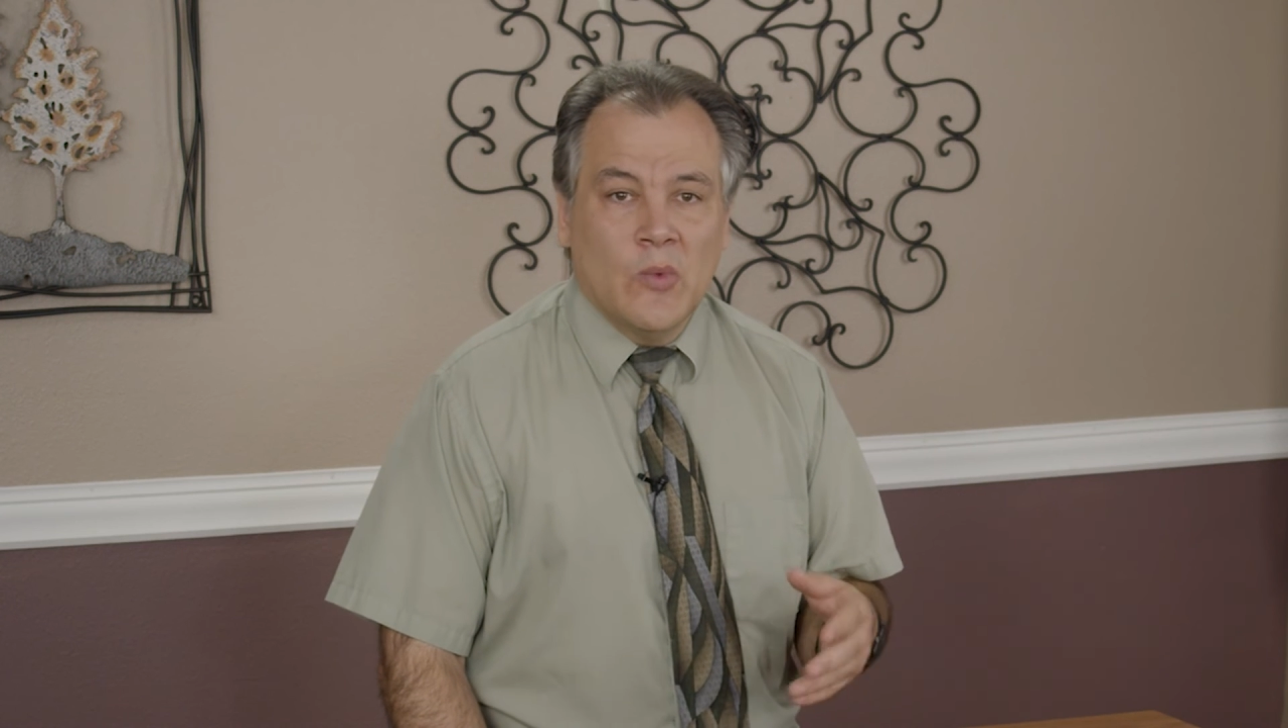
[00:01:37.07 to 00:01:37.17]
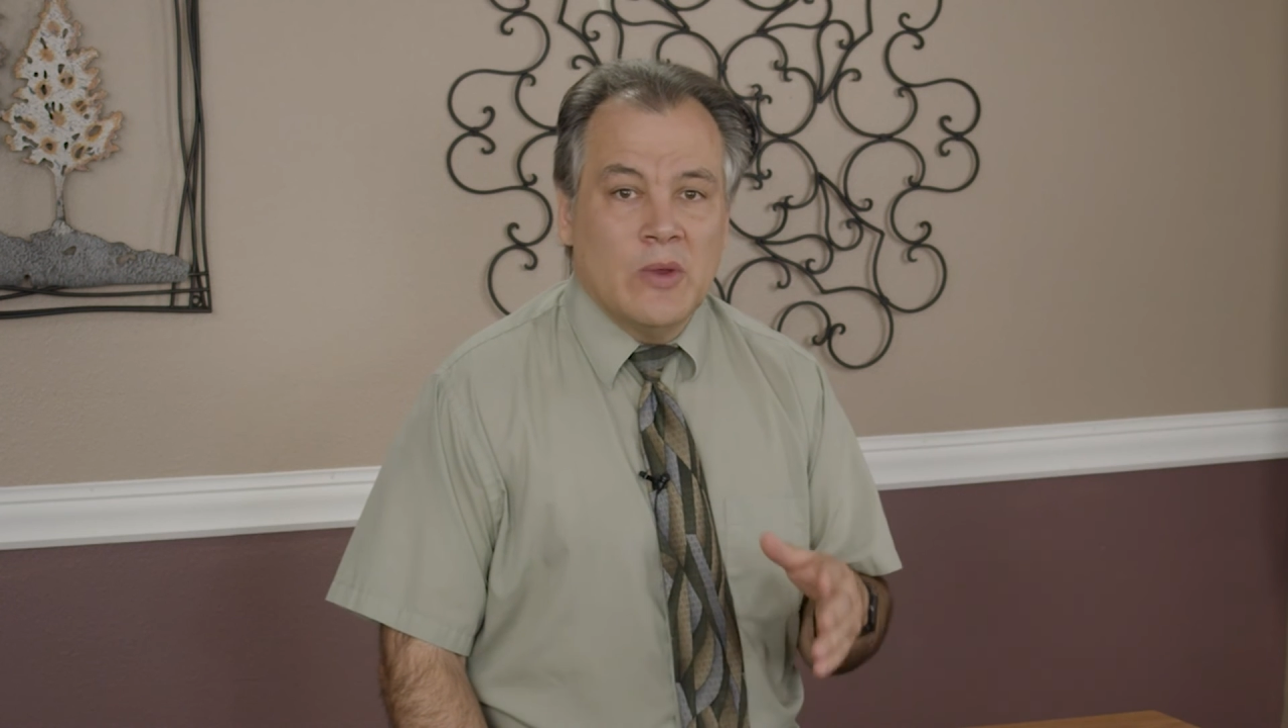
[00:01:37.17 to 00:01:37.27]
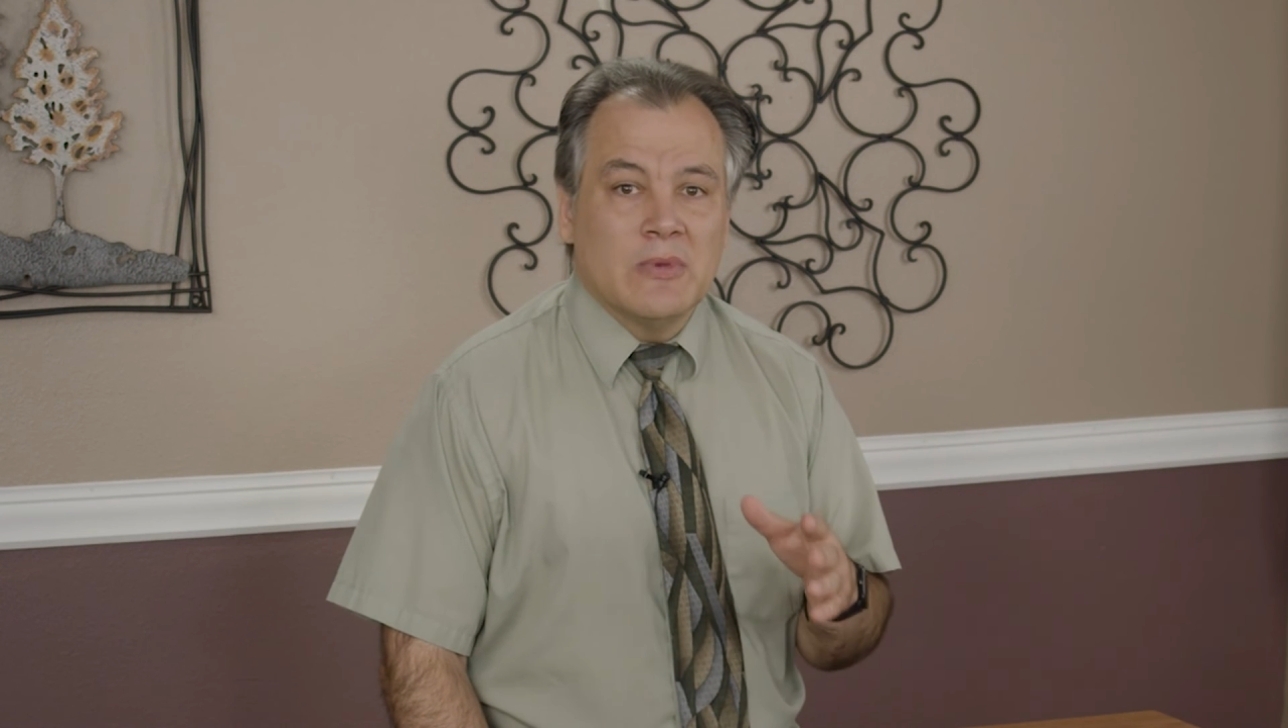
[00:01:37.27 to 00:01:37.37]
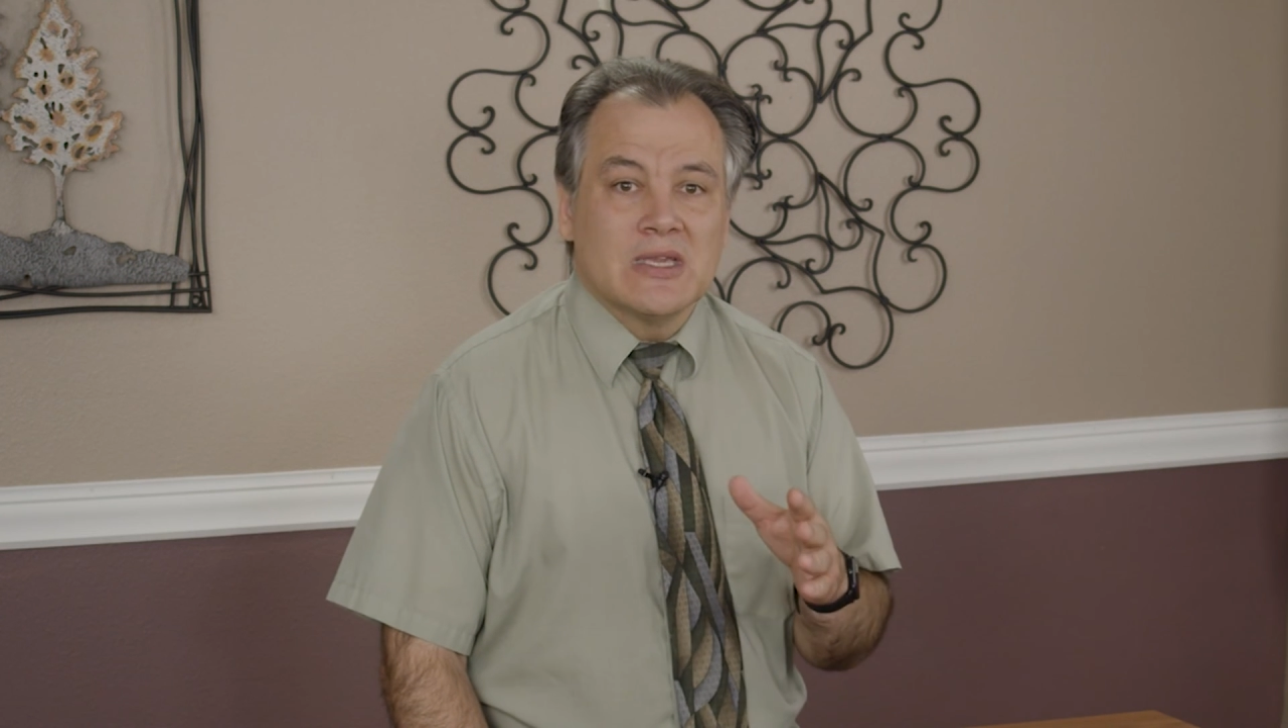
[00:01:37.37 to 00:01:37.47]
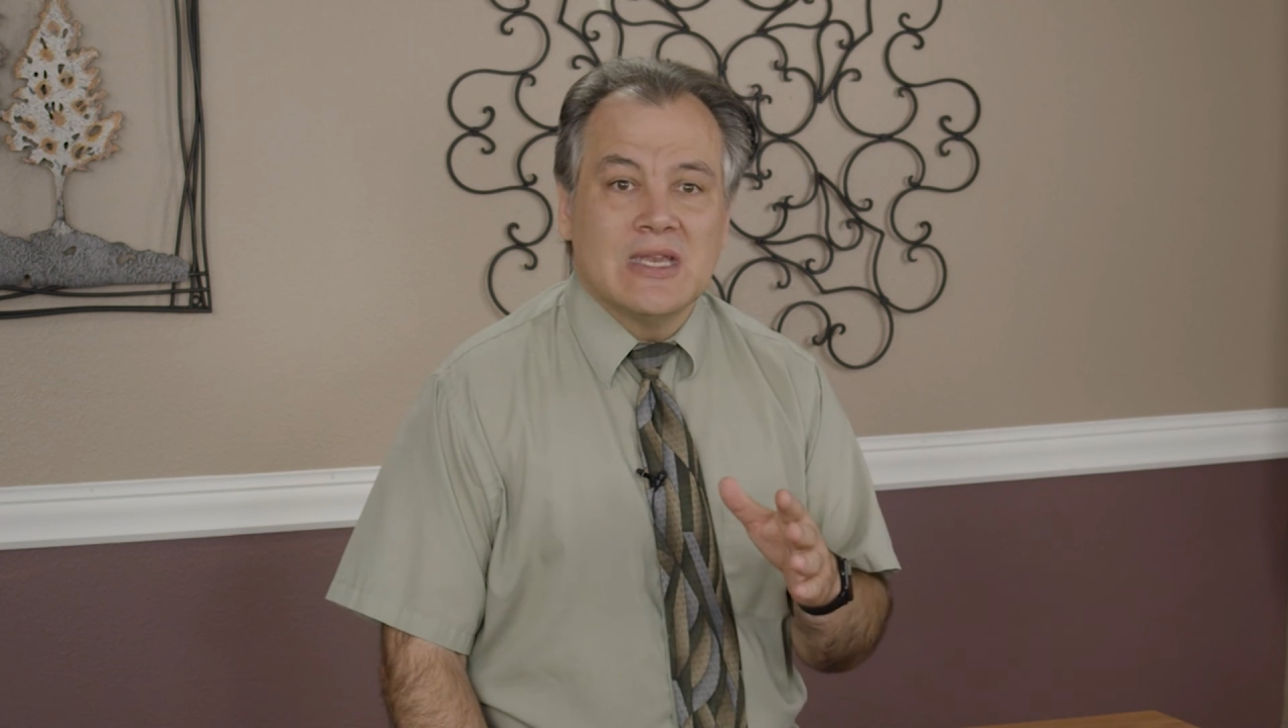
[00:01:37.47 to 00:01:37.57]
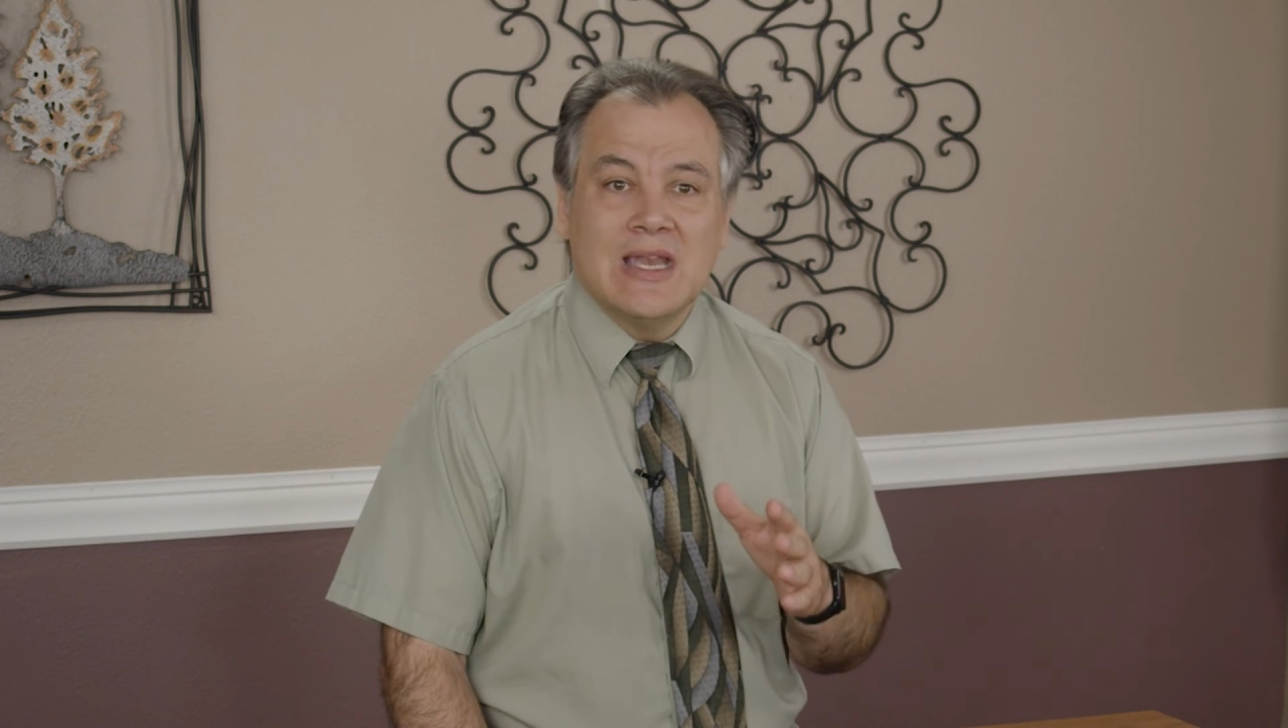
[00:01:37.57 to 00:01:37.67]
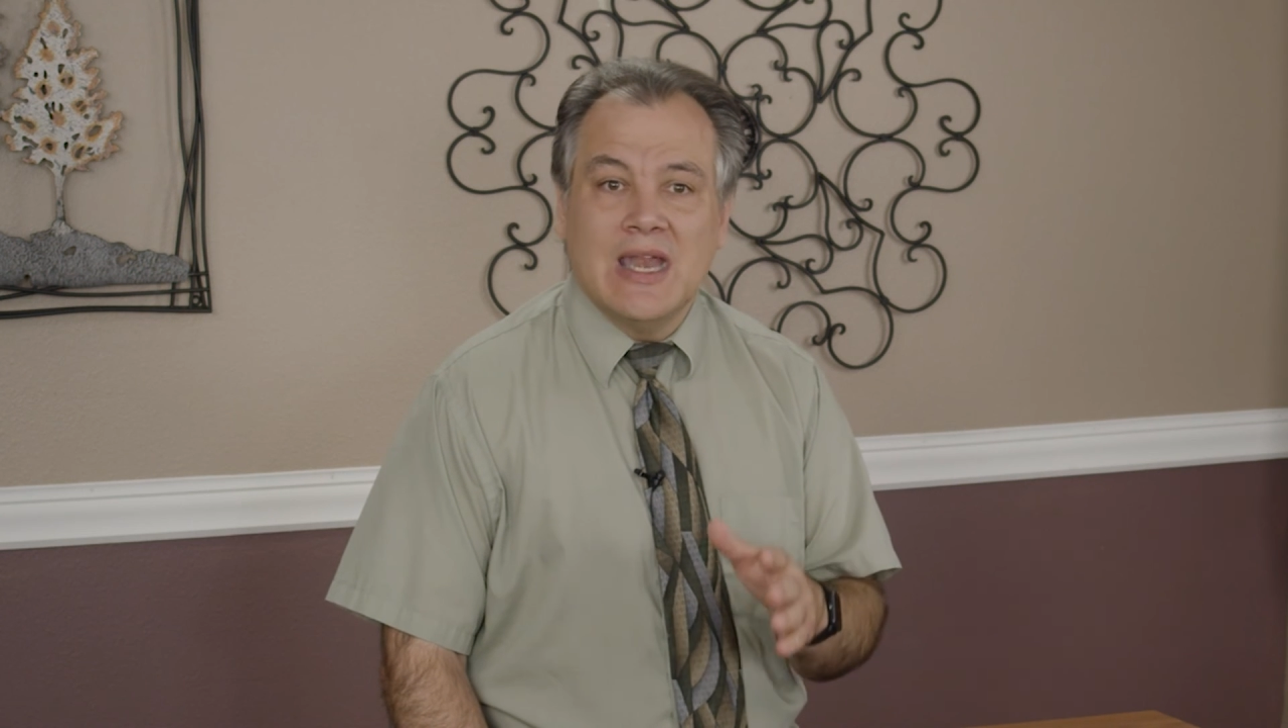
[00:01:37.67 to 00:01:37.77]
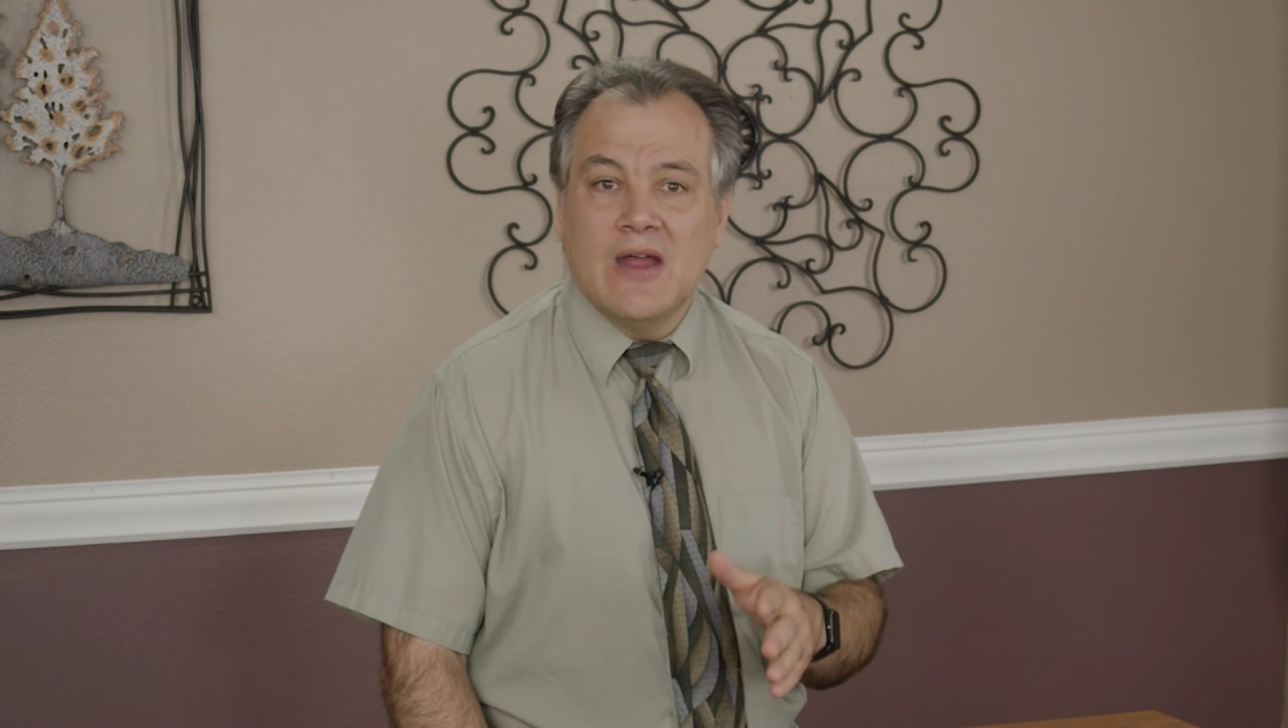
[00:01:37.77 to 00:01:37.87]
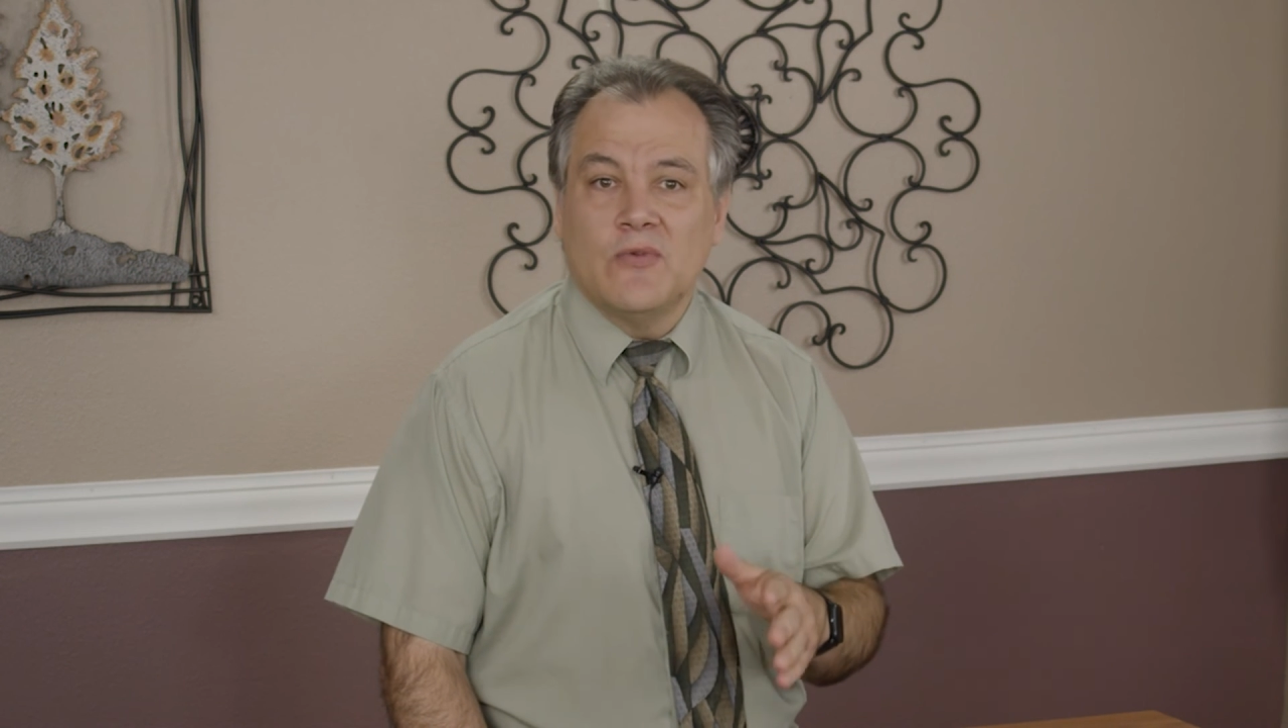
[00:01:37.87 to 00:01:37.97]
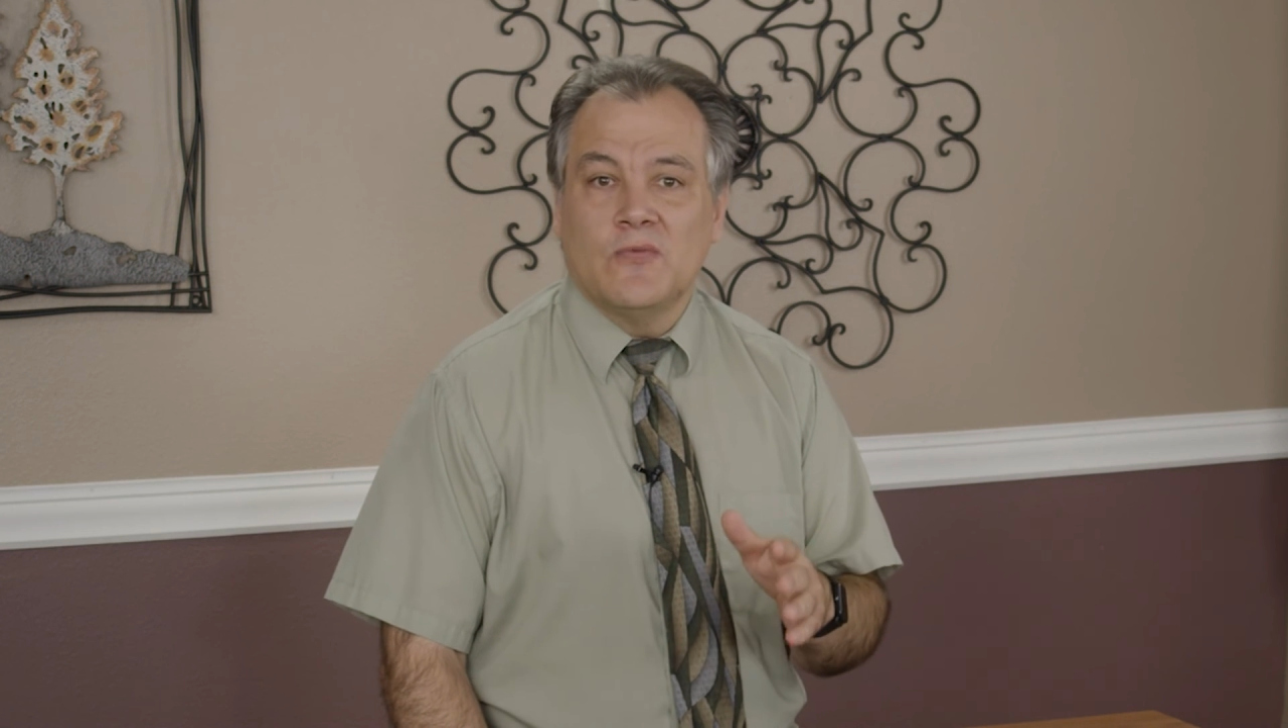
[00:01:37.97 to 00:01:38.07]
We must
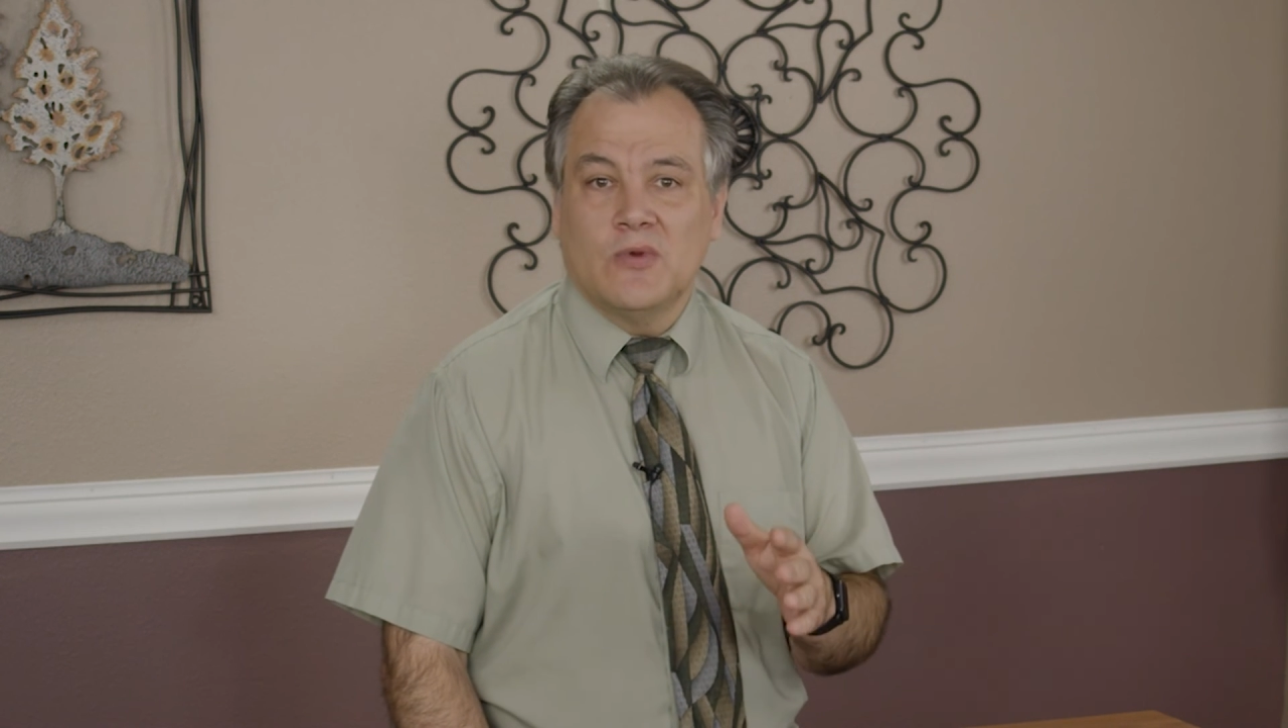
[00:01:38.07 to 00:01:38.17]
never